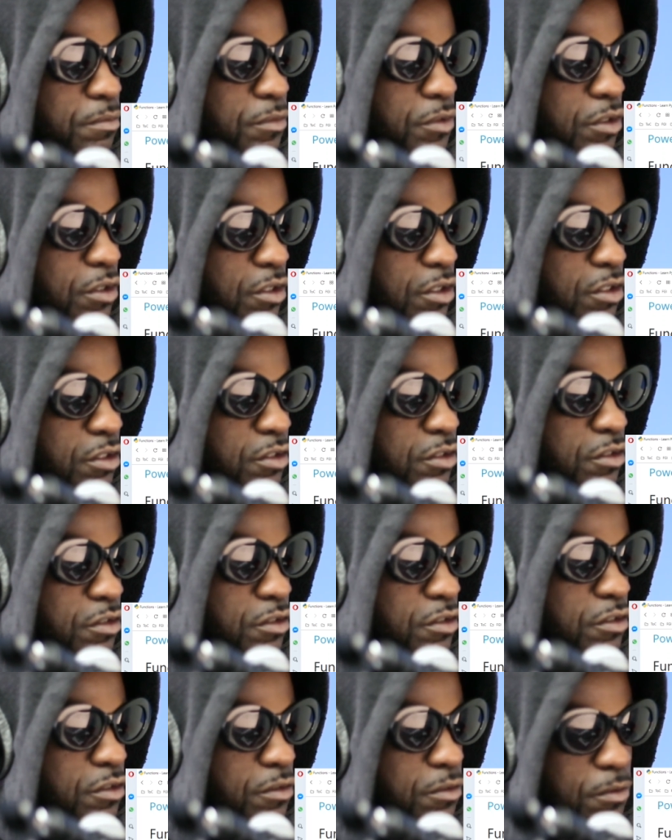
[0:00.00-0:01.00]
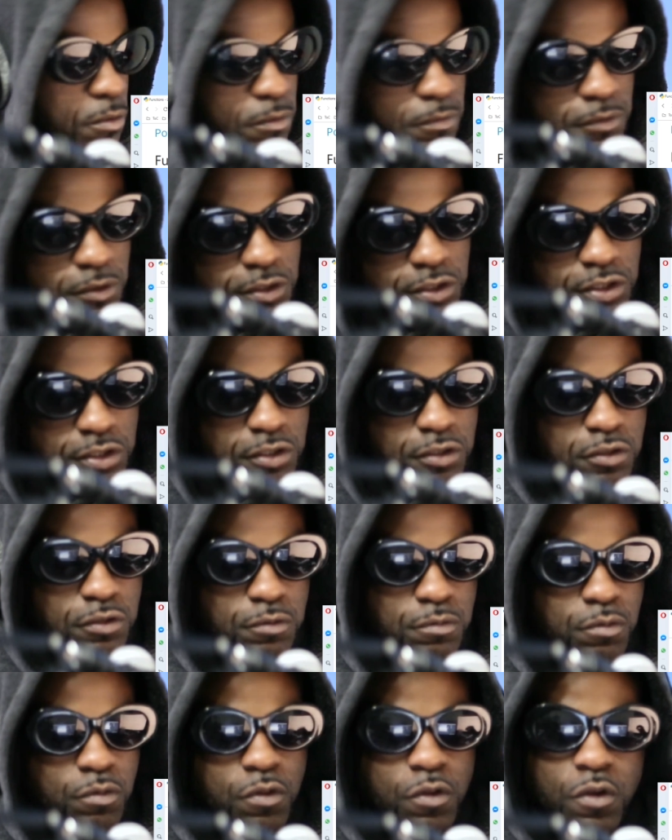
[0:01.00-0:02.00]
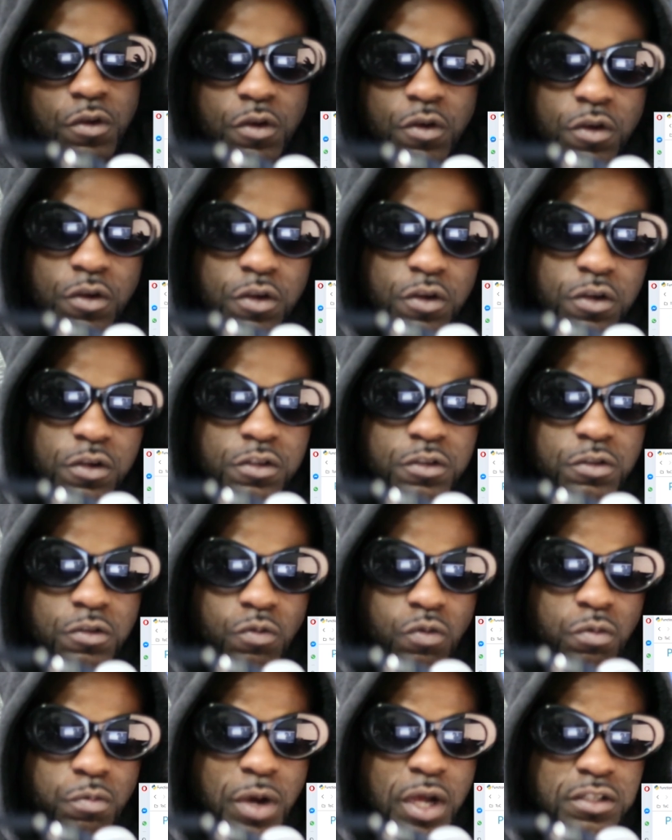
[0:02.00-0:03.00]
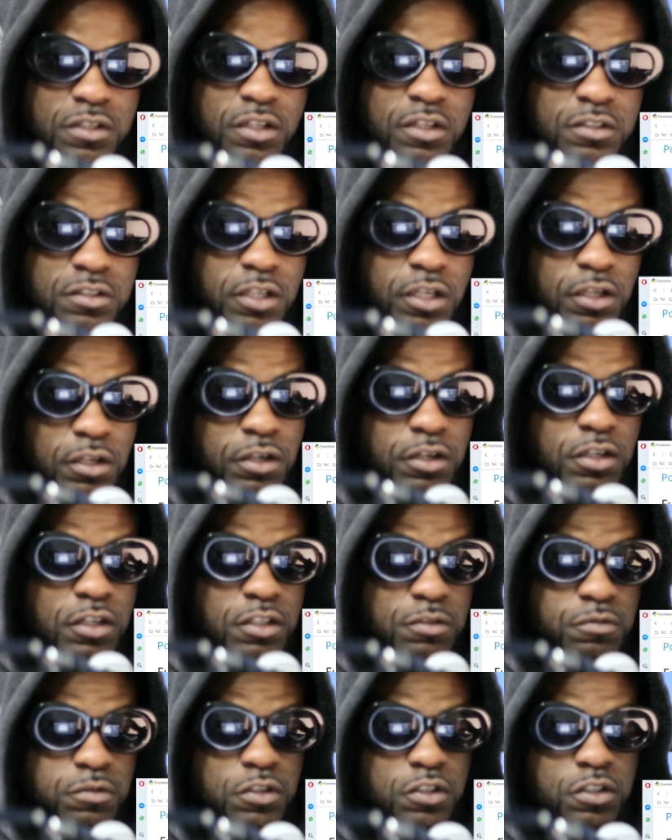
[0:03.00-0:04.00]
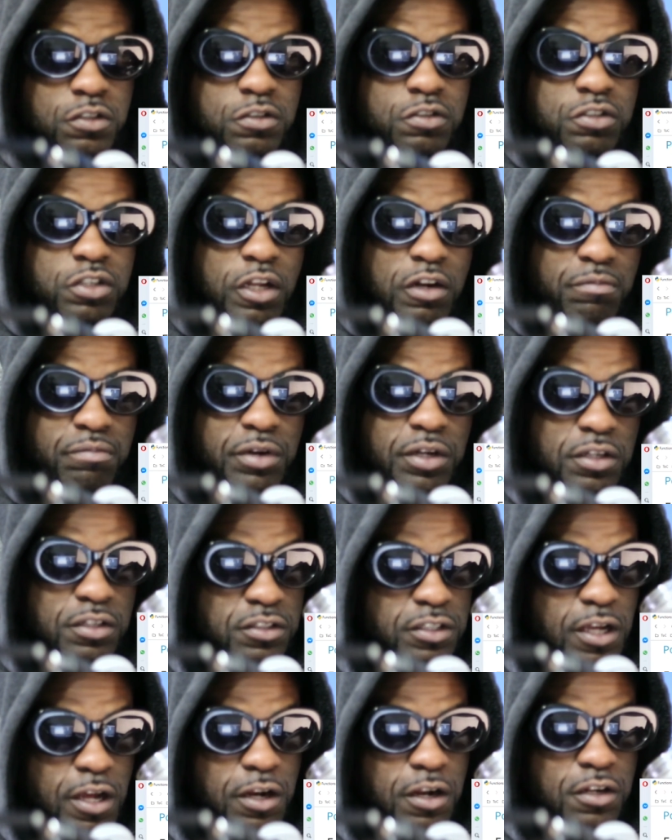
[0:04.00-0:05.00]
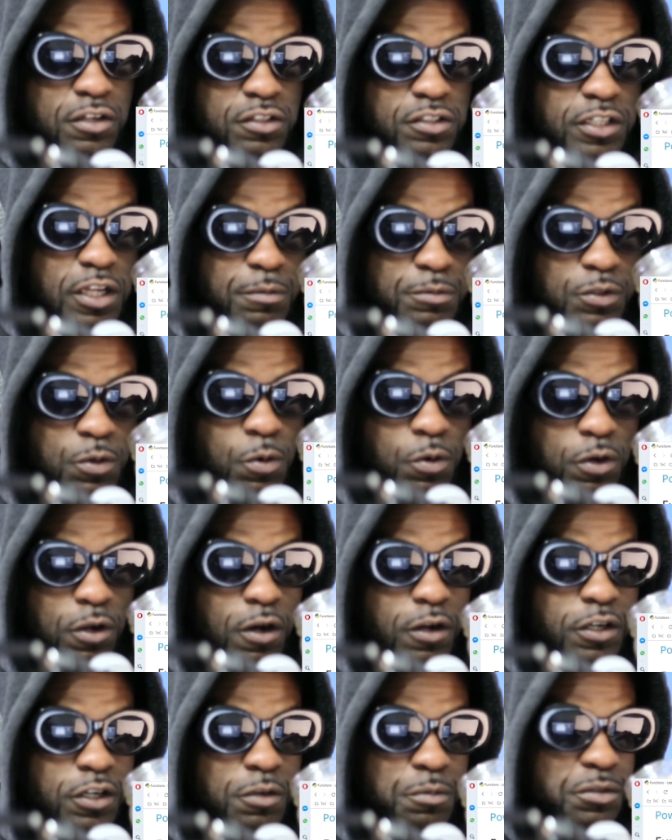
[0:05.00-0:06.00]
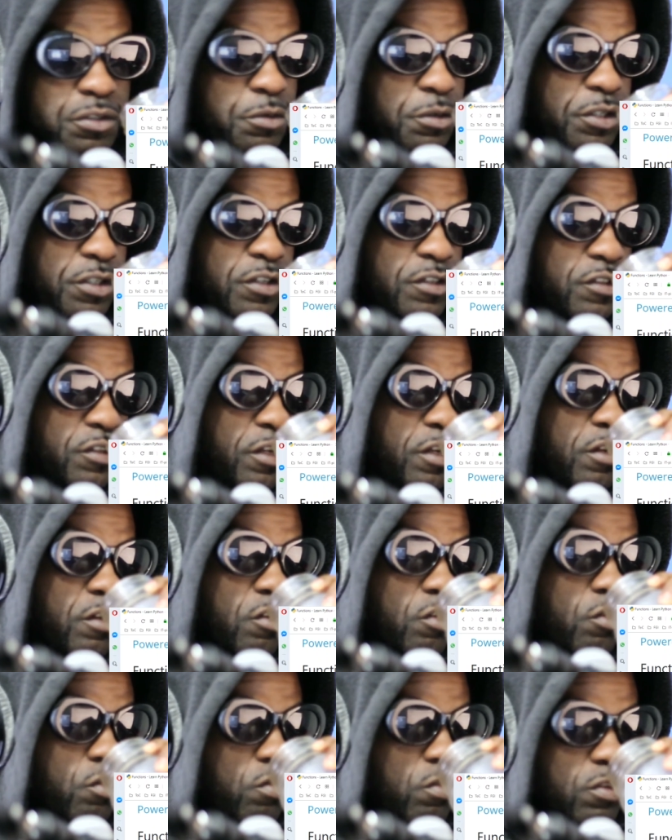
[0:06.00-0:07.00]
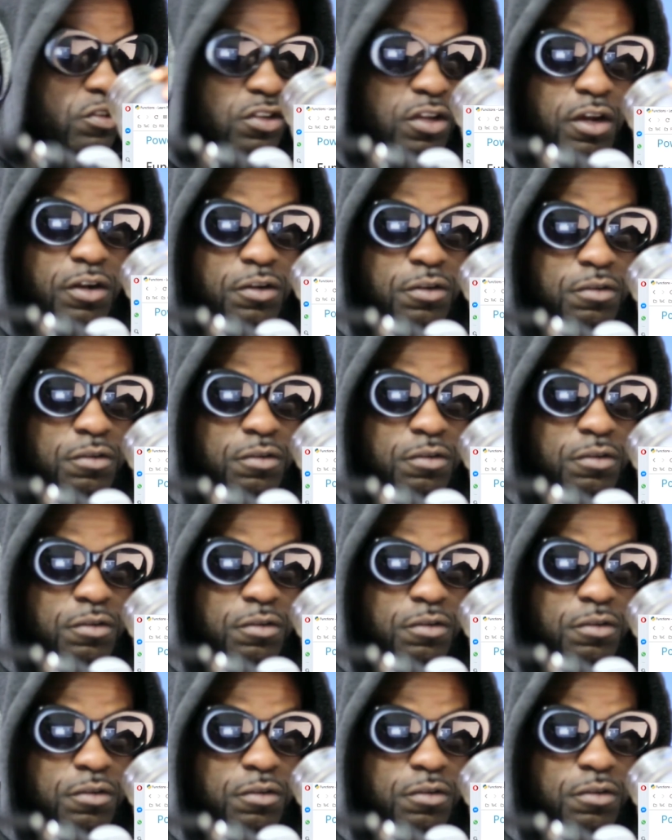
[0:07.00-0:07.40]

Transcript: the caller to the function. We might take a second here. Let's try to break this down and understand what's going on here. What they're saying. It's kind of,